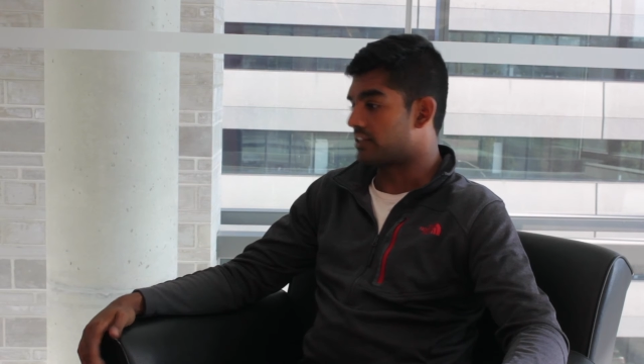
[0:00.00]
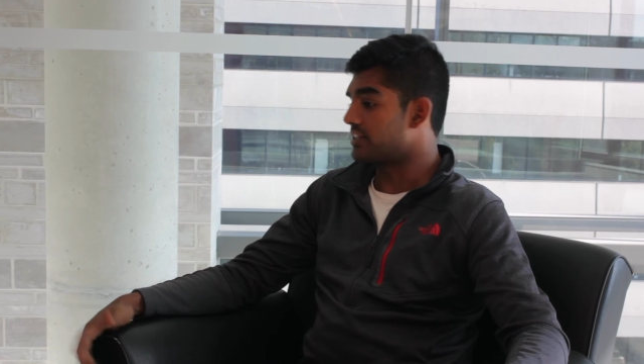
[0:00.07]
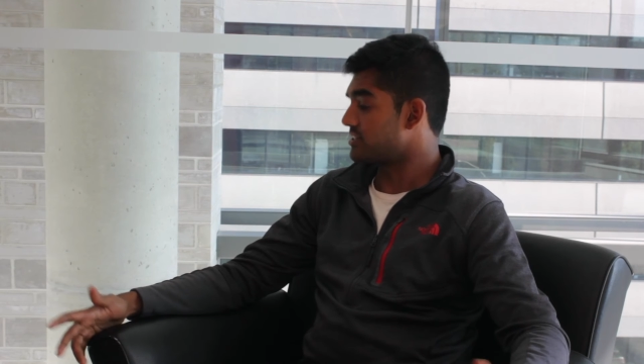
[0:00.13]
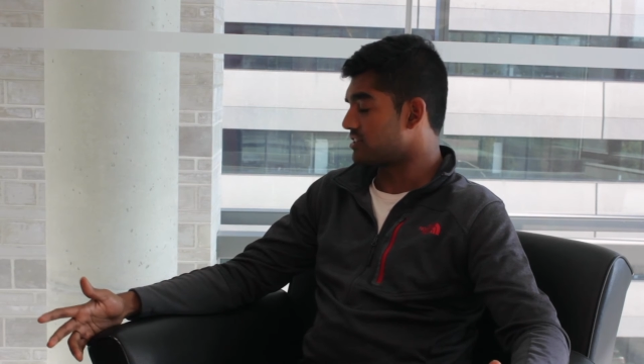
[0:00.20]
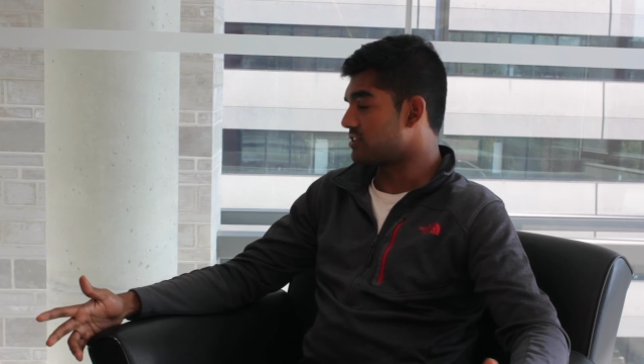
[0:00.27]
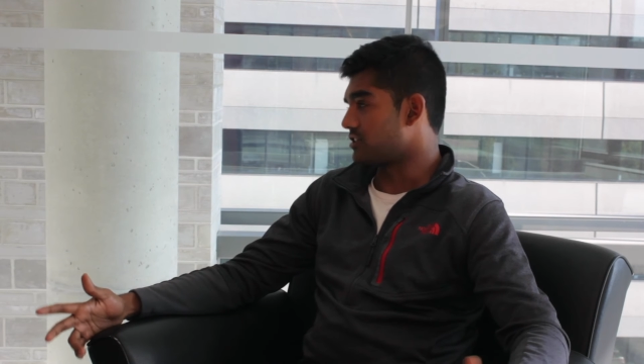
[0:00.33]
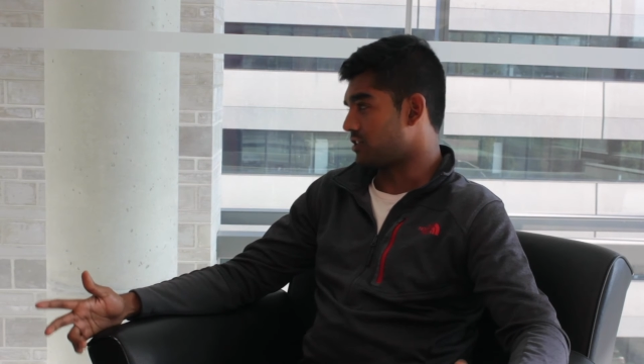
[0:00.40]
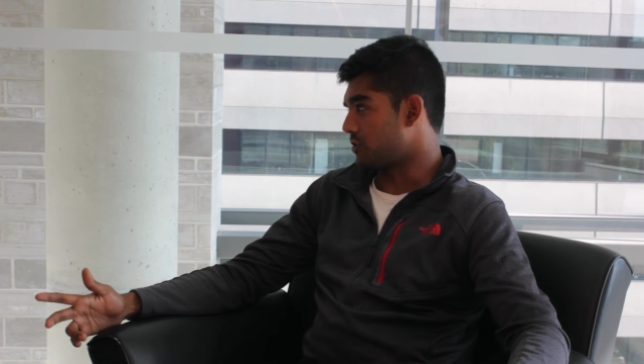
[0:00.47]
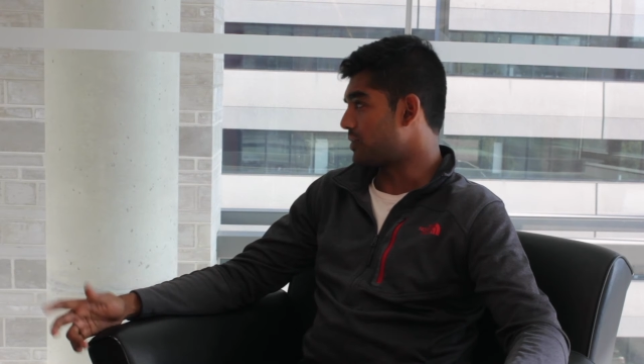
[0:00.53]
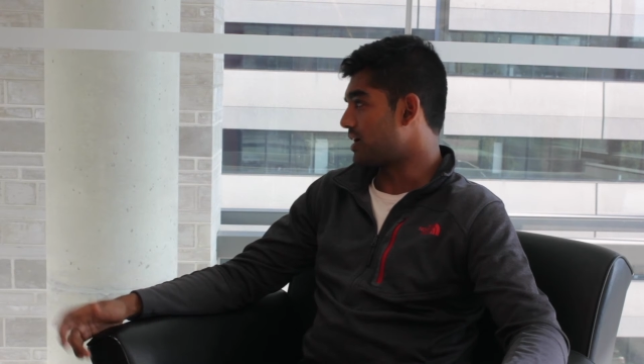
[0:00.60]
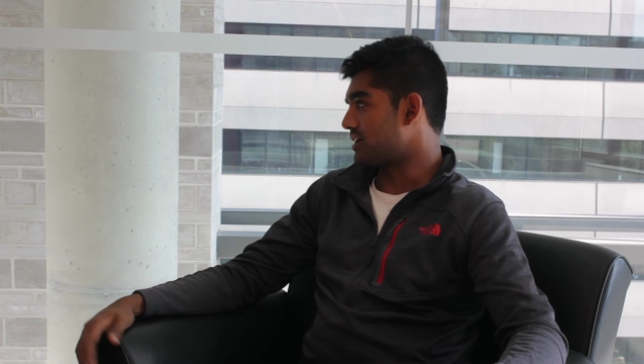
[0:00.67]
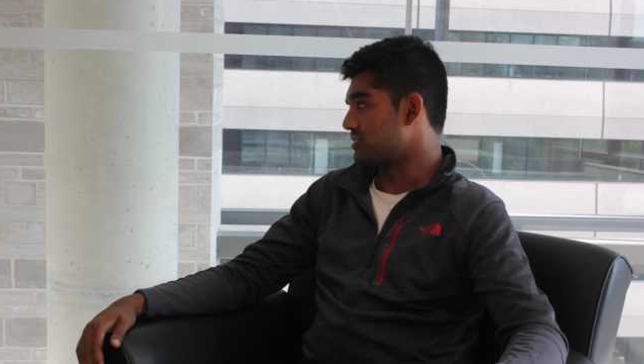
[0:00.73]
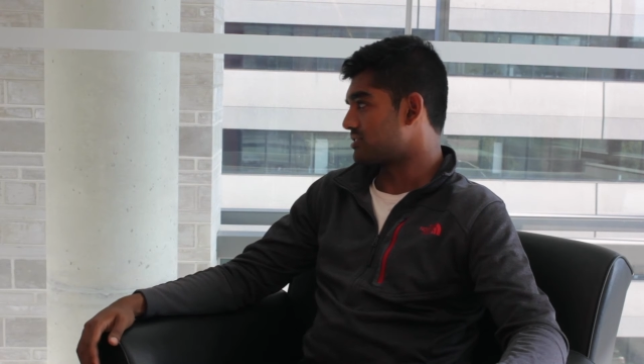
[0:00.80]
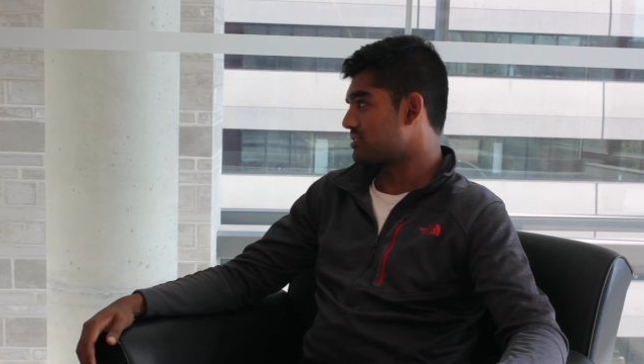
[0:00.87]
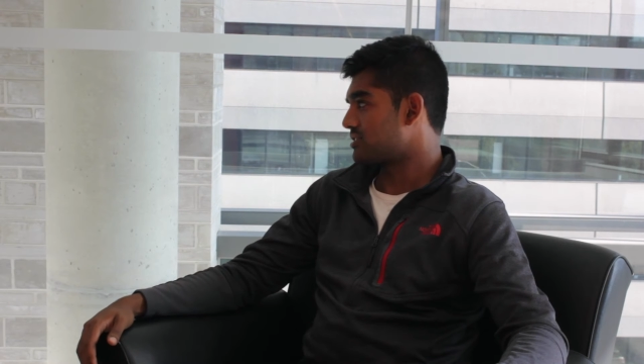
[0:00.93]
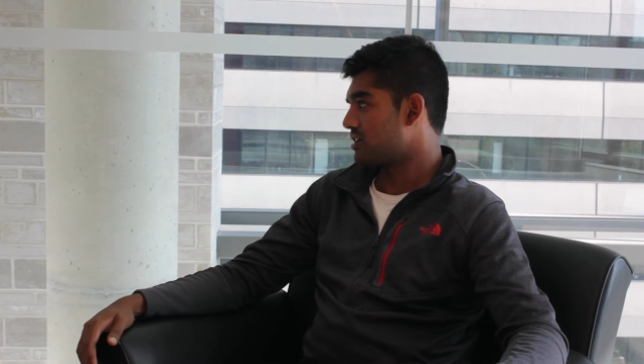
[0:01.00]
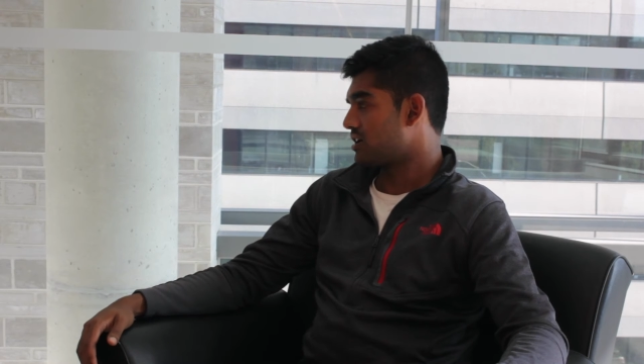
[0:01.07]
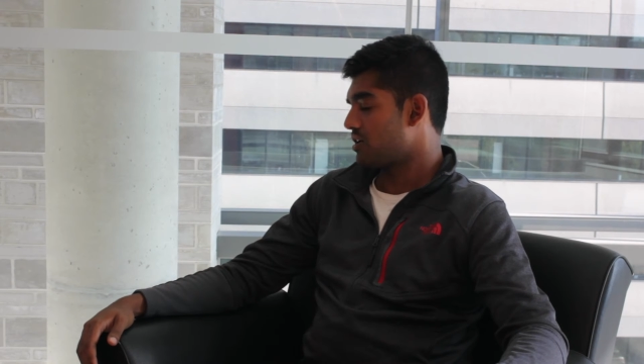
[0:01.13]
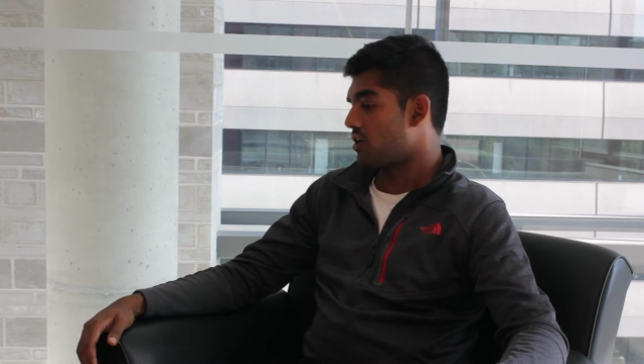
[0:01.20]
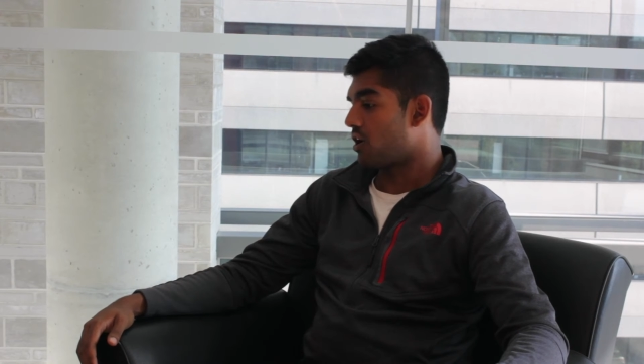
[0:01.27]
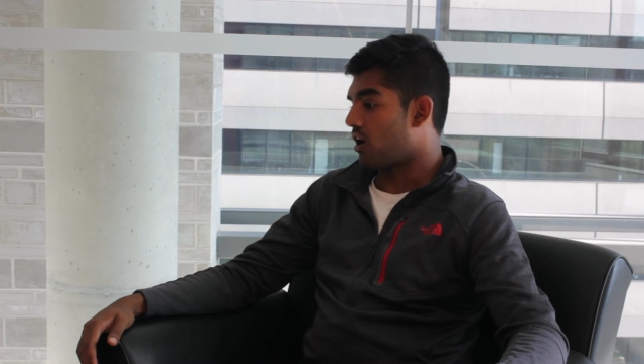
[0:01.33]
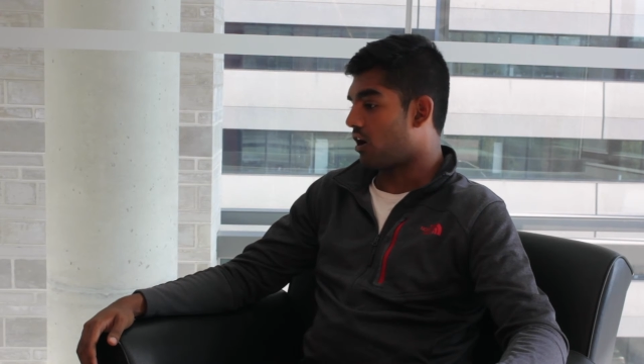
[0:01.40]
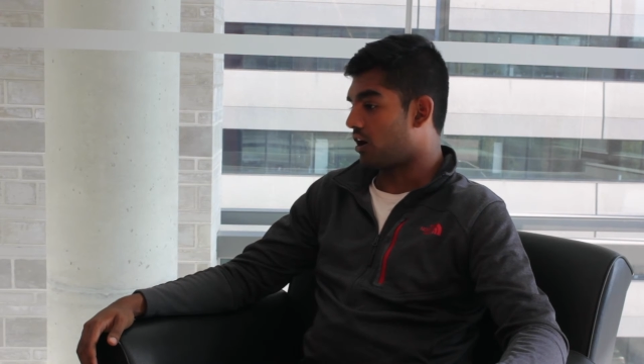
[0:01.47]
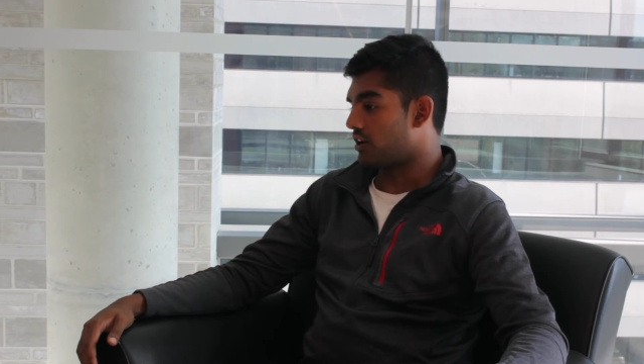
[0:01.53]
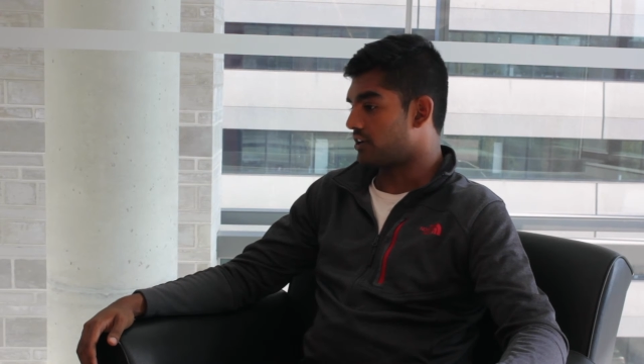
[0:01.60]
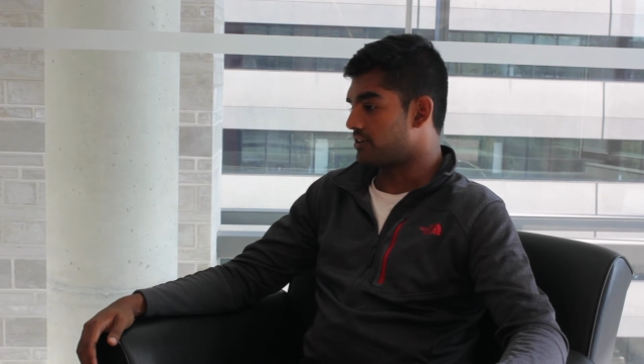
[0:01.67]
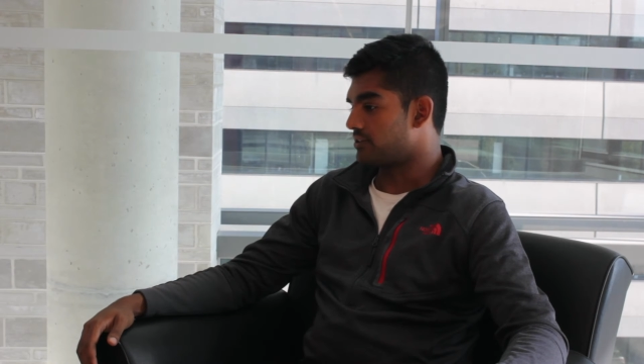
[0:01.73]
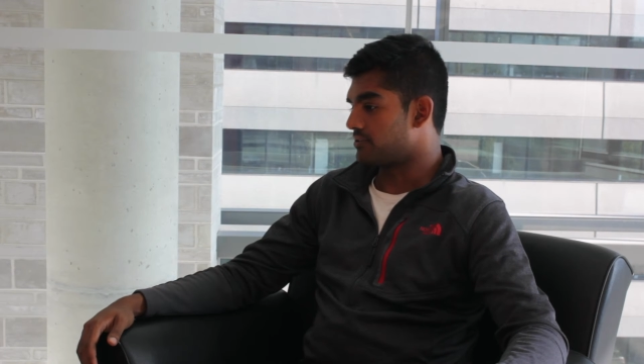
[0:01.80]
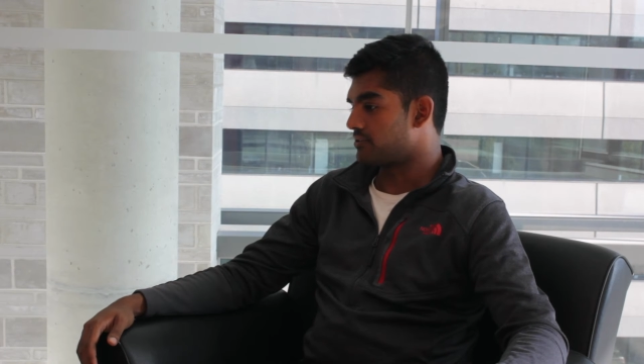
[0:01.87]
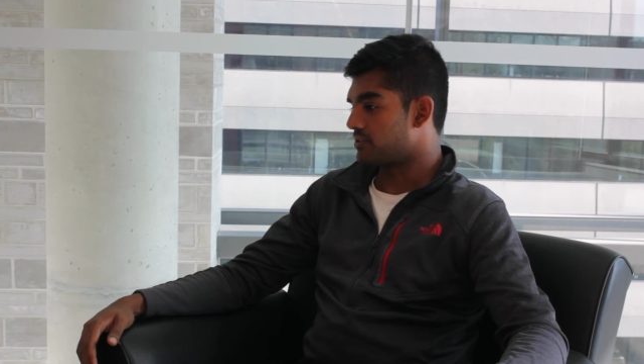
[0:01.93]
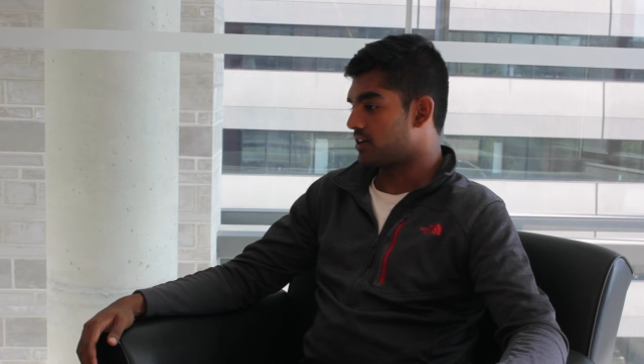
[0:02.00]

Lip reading: least in the U.S., on